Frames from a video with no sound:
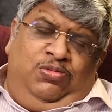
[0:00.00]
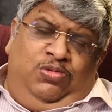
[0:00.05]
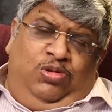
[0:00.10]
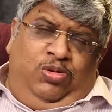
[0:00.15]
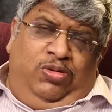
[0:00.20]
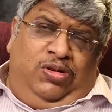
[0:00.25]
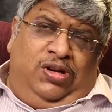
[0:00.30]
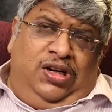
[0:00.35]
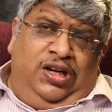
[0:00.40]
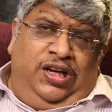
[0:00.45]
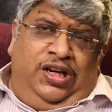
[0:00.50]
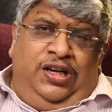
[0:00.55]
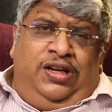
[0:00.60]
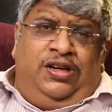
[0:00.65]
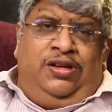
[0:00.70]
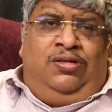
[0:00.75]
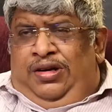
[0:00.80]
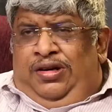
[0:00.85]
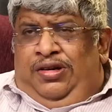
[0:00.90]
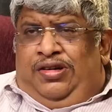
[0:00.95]

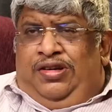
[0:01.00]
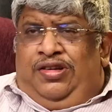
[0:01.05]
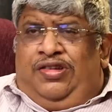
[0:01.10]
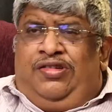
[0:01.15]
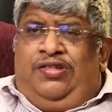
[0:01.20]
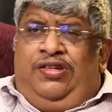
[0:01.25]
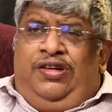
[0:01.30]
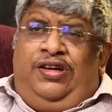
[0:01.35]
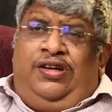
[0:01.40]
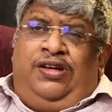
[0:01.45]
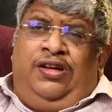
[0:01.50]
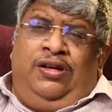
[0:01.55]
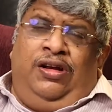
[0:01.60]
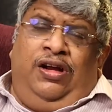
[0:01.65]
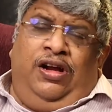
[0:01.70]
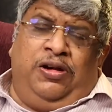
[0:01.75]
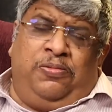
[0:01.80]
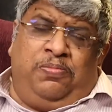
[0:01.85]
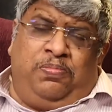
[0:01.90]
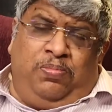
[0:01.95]
overnight interest rate
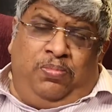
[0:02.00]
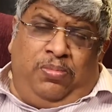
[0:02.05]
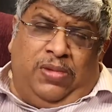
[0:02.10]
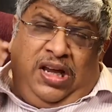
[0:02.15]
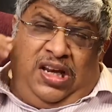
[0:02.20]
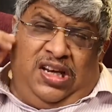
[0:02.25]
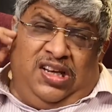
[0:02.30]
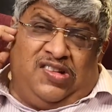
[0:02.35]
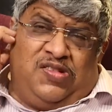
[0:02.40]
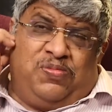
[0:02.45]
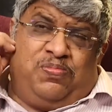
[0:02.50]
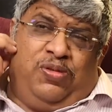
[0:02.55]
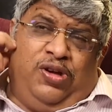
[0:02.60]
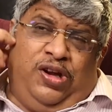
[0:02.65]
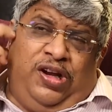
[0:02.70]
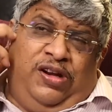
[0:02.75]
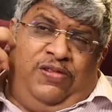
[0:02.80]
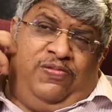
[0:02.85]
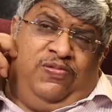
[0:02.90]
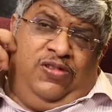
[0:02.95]
at minus zero
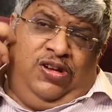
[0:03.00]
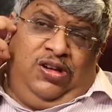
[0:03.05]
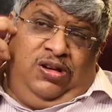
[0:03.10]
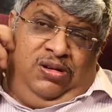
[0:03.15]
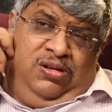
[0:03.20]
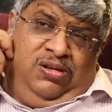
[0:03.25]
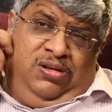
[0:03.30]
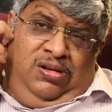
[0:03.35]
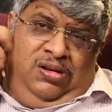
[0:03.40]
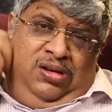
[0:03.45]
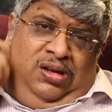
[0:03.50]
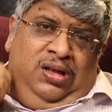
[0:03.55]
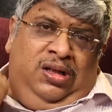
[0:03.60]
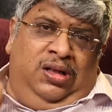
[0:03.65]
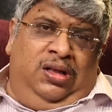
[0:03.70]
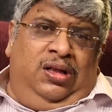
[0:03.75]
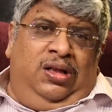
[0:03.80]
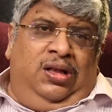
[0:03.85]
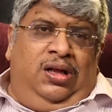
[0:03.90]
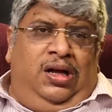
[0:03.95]
point 0.1.
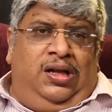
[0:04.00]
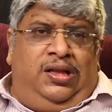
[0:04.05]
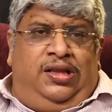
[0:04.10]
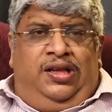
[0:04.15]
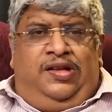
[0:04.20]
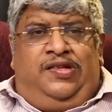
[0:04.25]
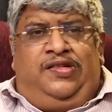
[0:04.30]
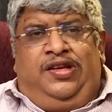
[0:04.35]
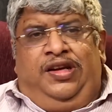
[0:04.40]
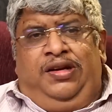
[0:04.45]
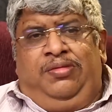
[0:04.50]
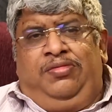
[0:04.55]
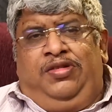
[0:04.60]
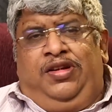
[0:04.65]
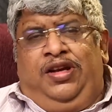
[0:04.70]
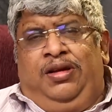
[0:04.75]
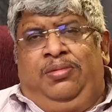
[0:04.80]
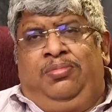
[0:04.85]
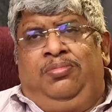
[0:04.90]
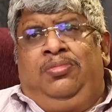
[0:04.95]
At the same
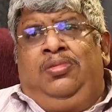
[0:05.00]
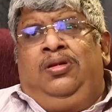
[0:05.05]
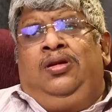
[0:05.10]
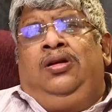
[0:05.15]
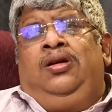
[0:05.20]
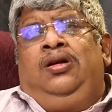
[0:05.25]
time,